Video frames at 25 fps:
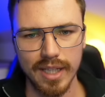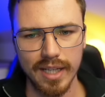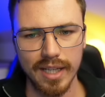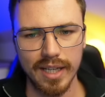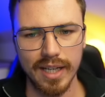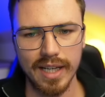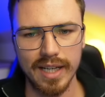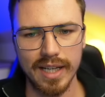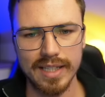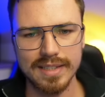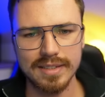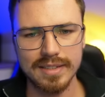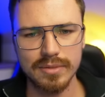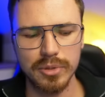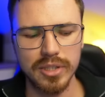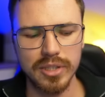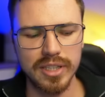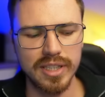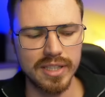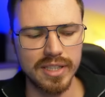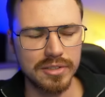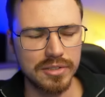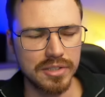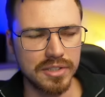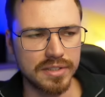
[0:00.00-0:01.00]
That's
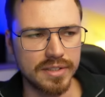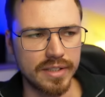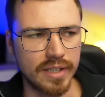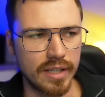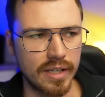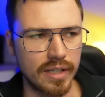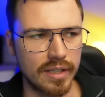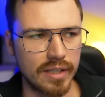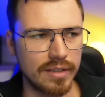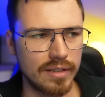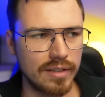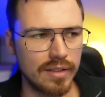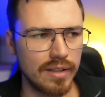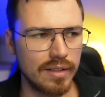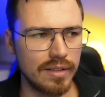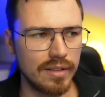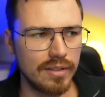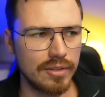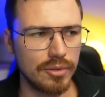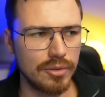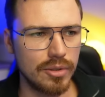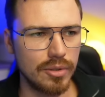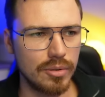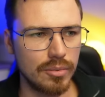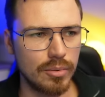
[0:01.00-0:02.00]
really interesting, and
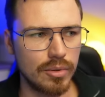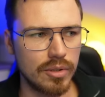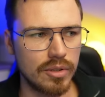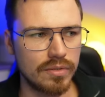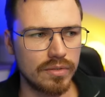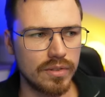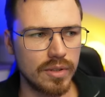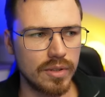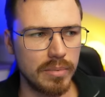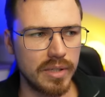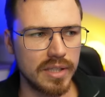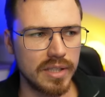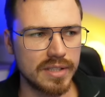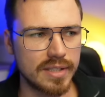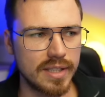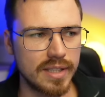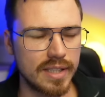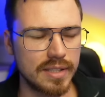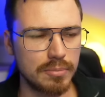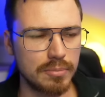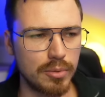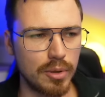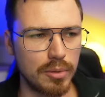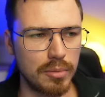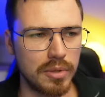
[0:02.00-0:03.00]
you're one of the best
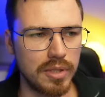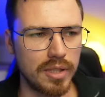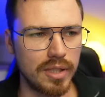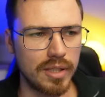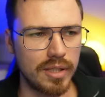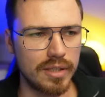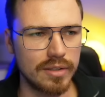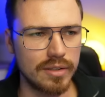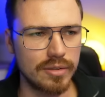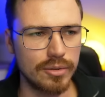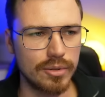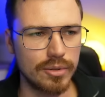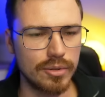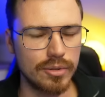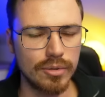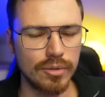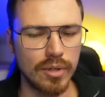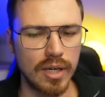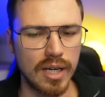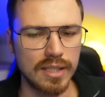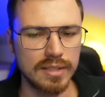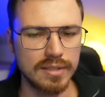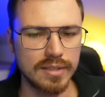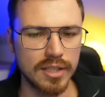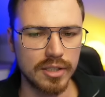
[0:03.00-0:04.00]
guests probably here to
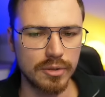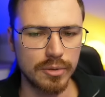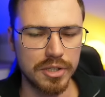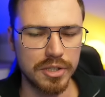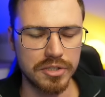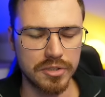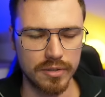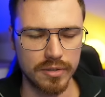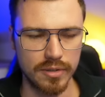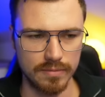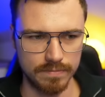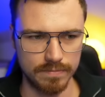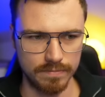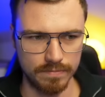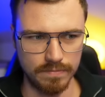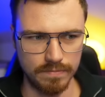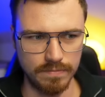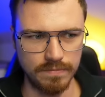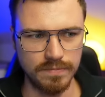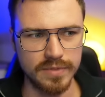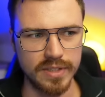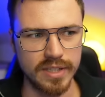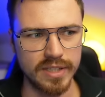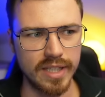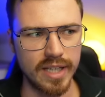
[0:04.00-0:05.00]
ask the question.
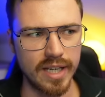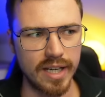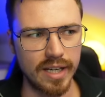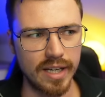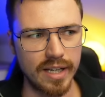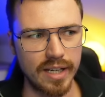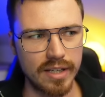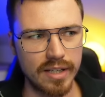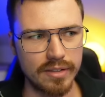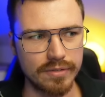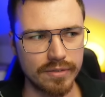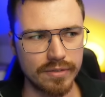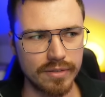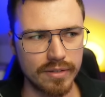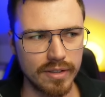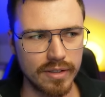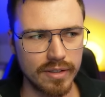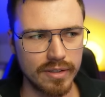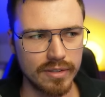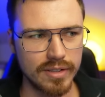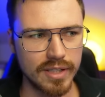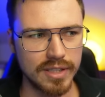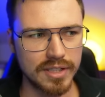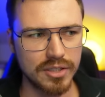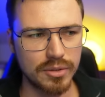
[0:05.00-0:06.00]
And I have
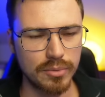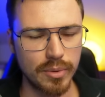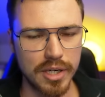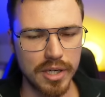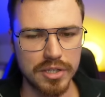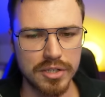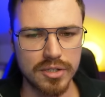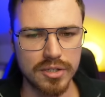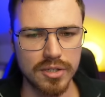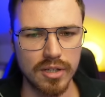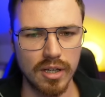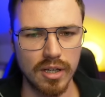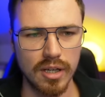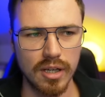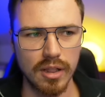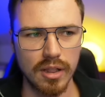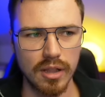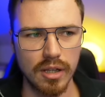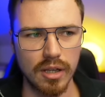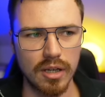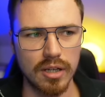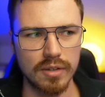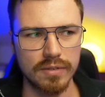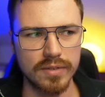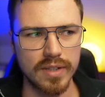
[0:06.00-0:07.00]
this question a
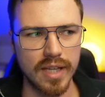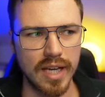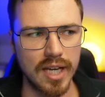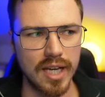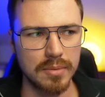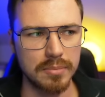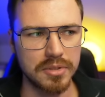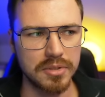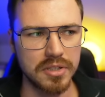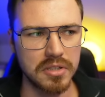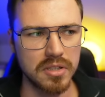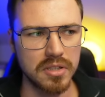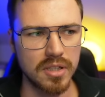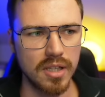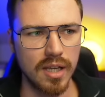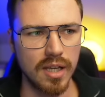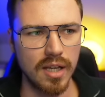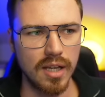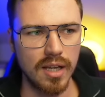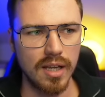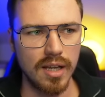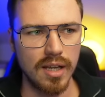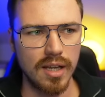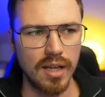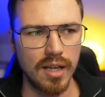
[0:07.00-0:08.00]
lot of times in
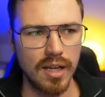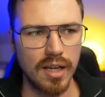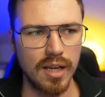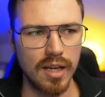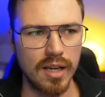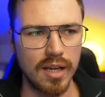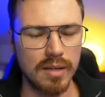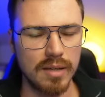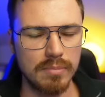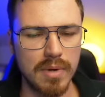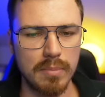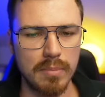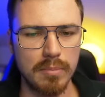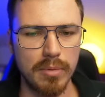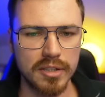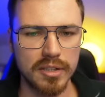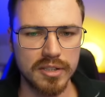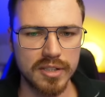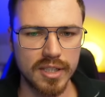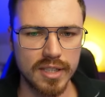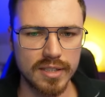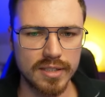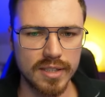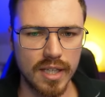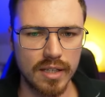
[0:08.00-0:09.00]
my
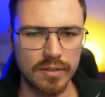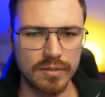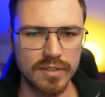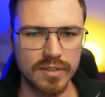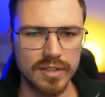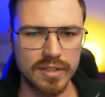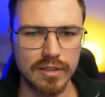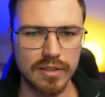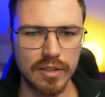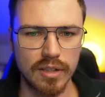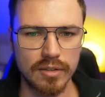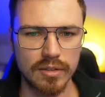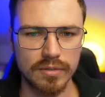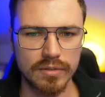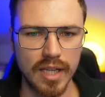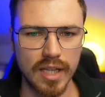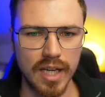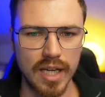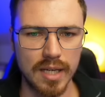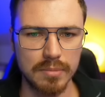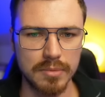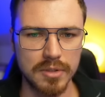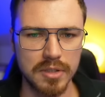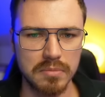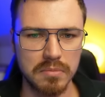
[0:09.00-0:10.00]
podcast. I have this a lot of
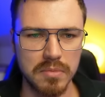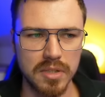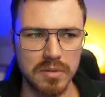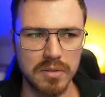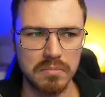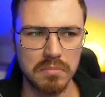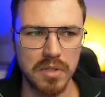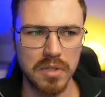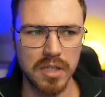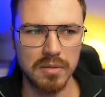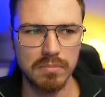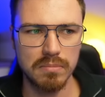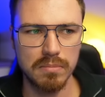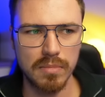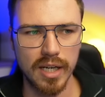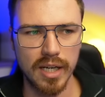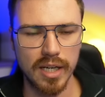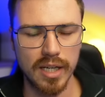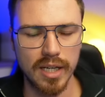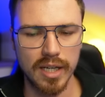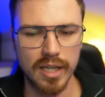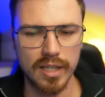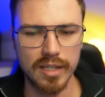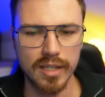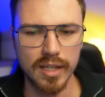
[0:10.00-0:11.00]
times in my
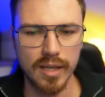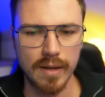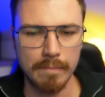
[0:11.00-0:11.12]
head.